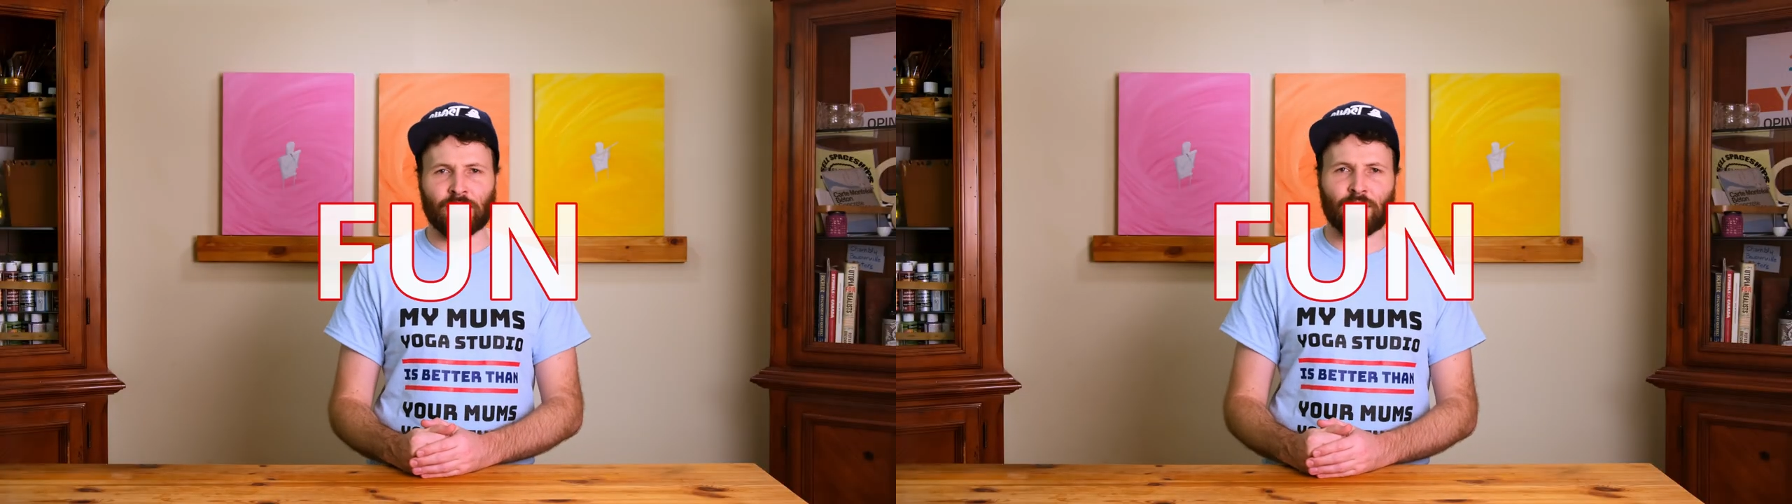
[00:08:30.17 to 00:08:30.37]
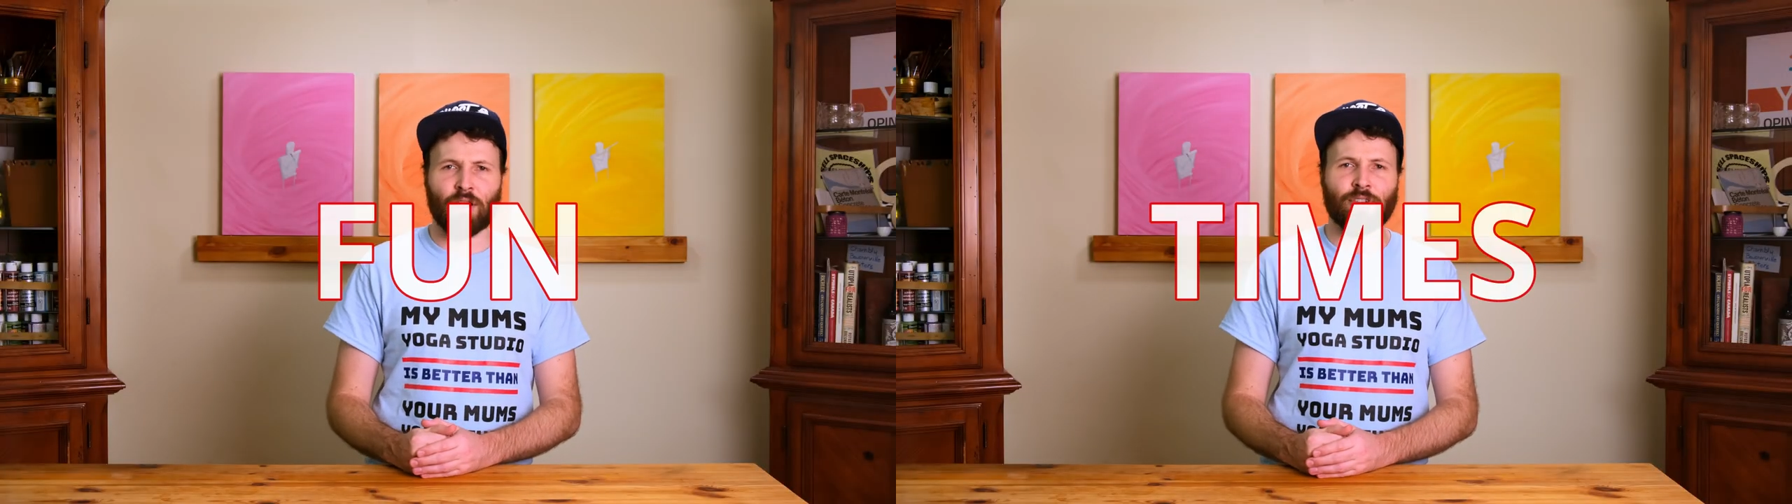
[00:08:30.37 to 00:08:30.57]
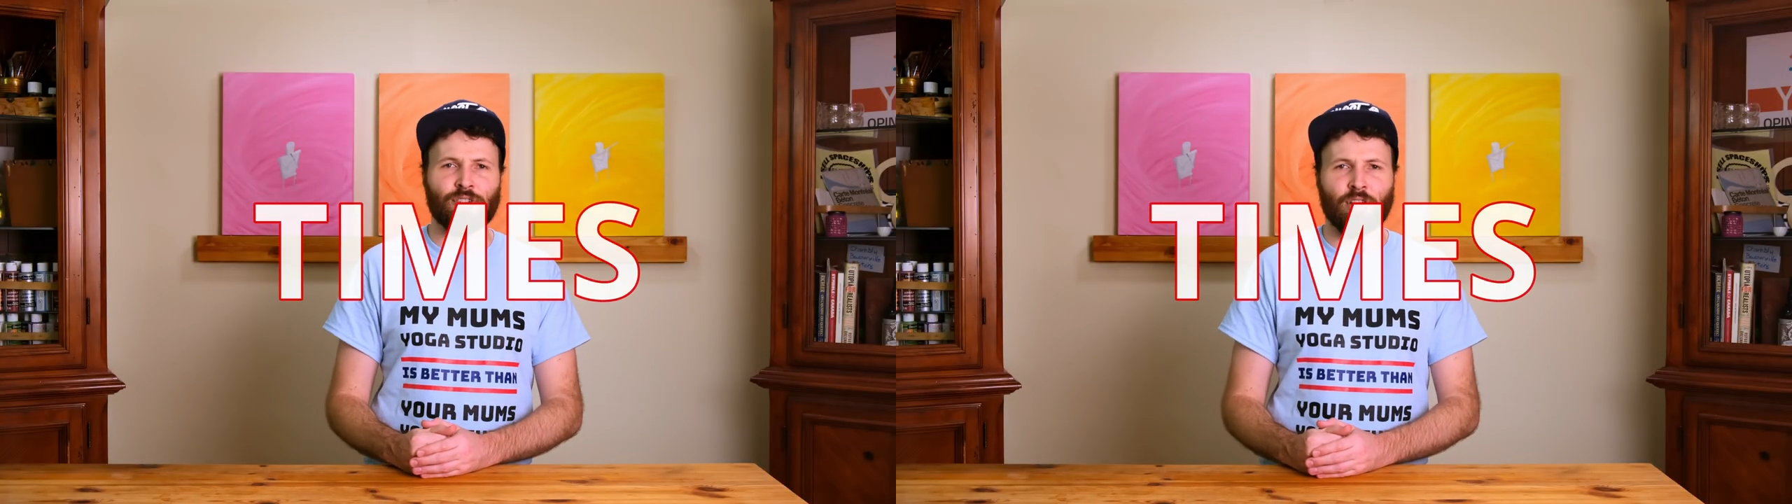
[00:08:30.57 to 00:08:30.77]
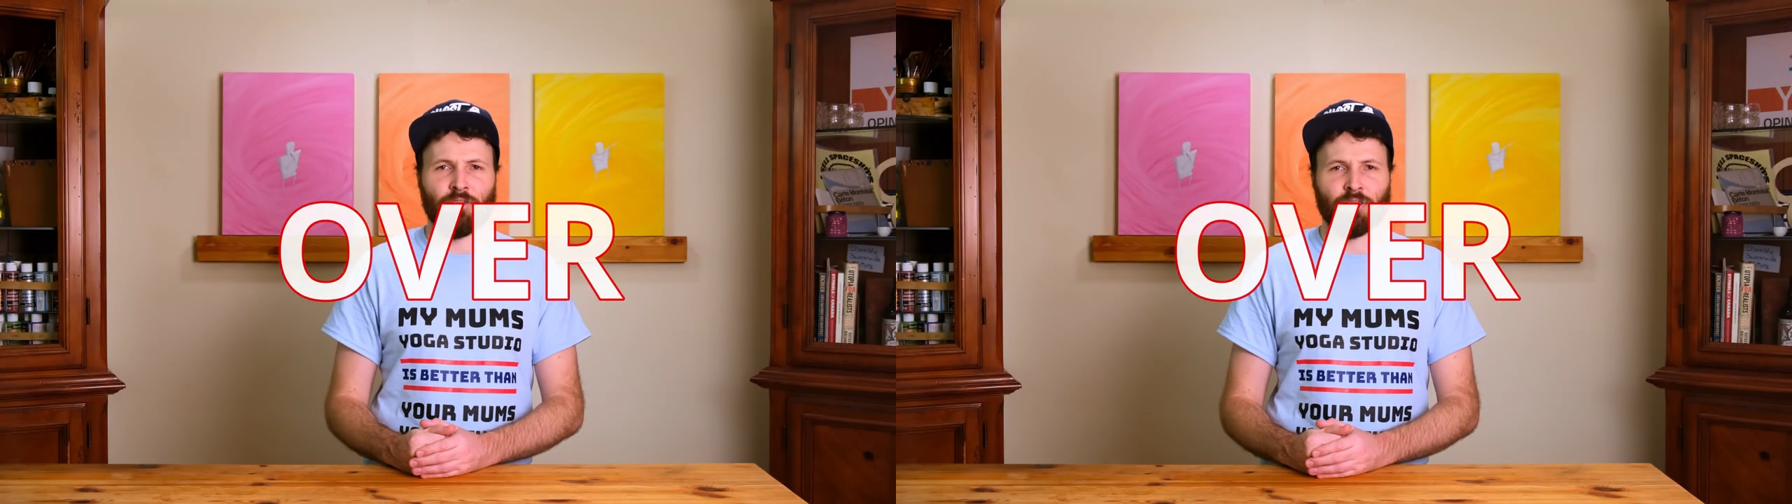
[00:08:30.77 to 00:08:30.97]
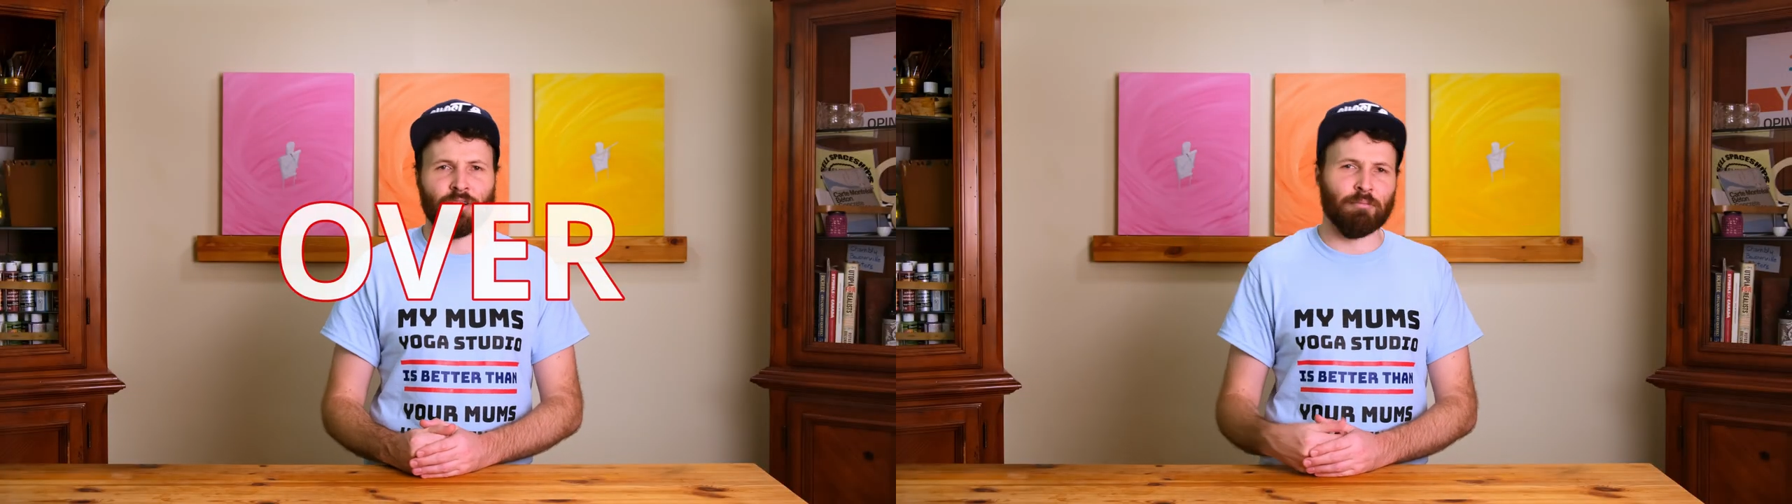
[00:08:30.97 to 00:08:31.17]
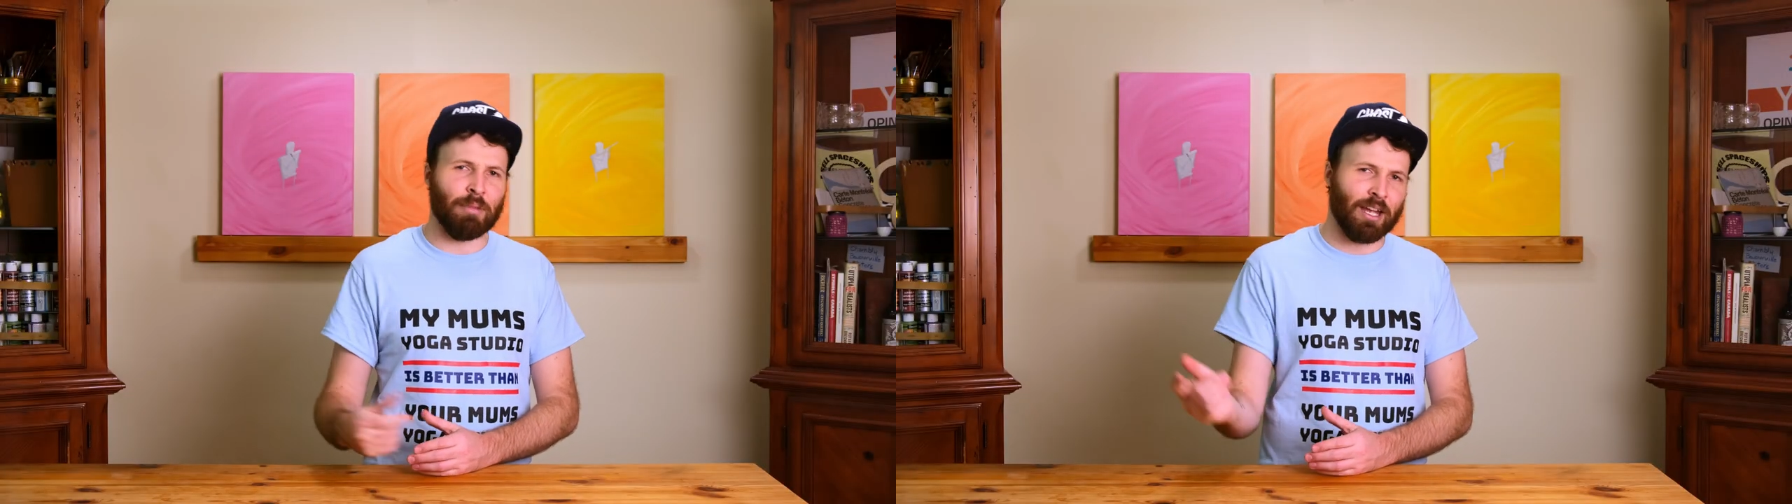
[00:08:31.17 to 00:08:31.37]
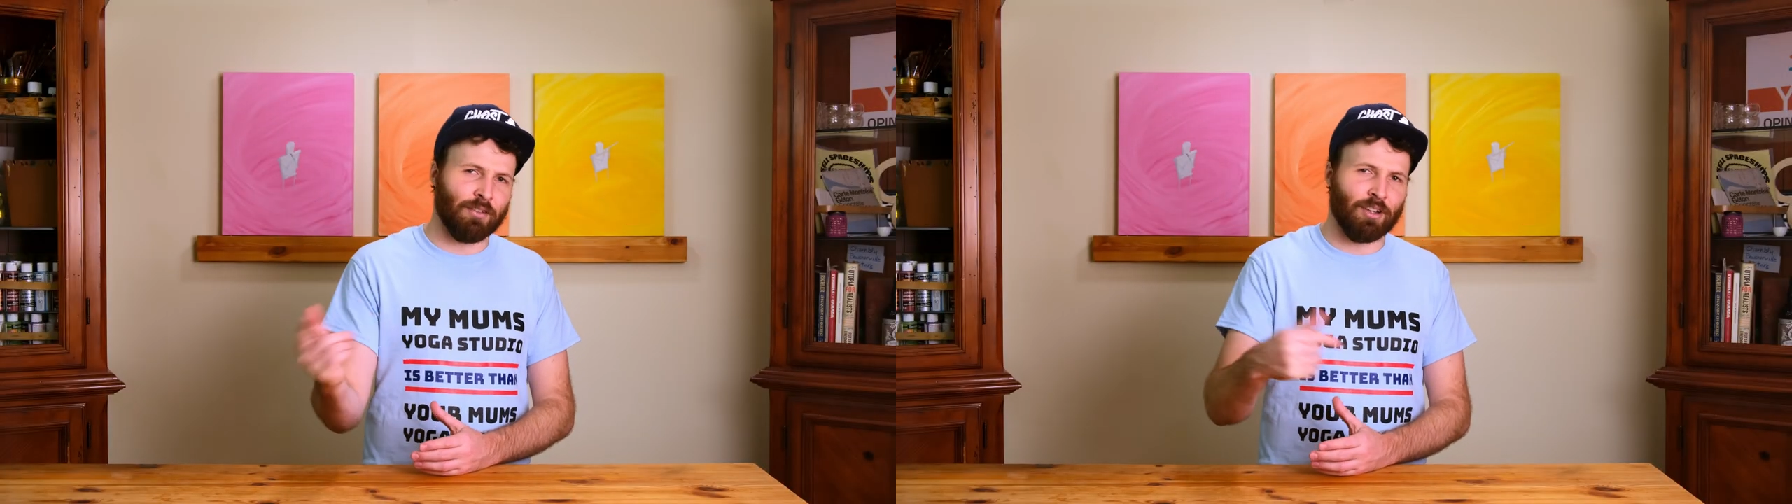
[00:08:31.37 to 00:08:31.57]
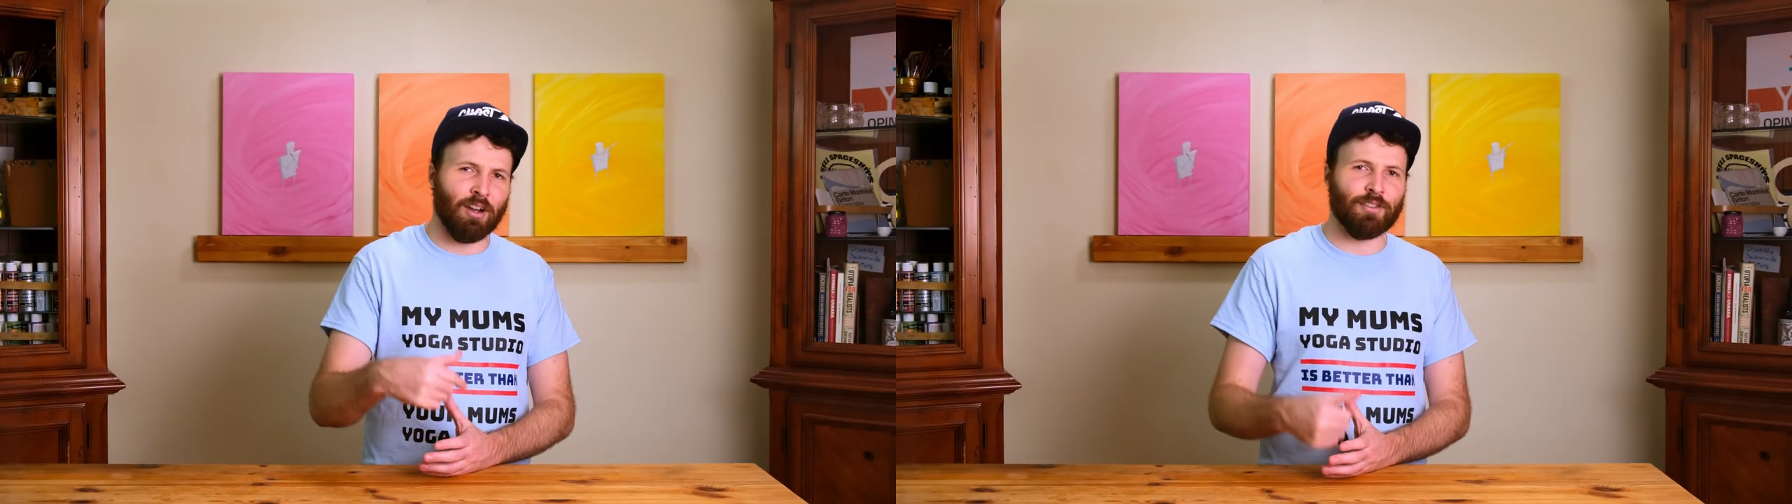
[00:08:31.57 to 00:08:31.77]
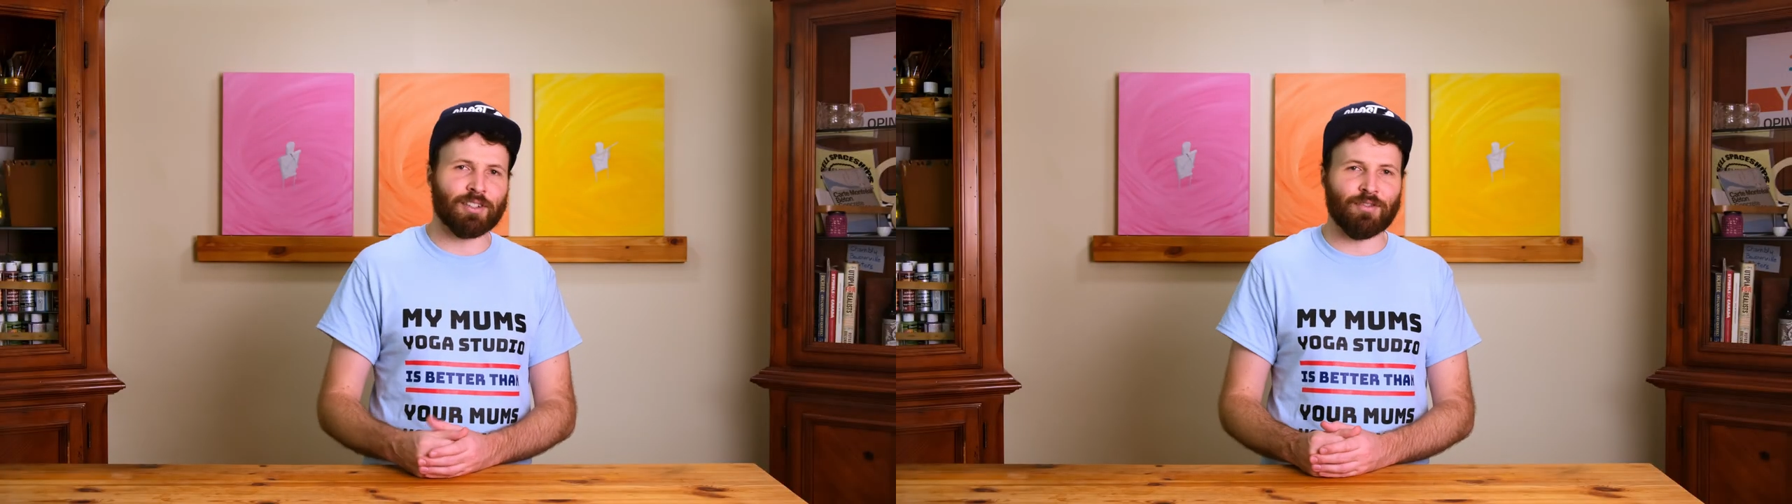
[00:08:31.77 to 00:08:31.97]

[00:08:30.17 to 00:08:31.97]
COVID's over and back in the office,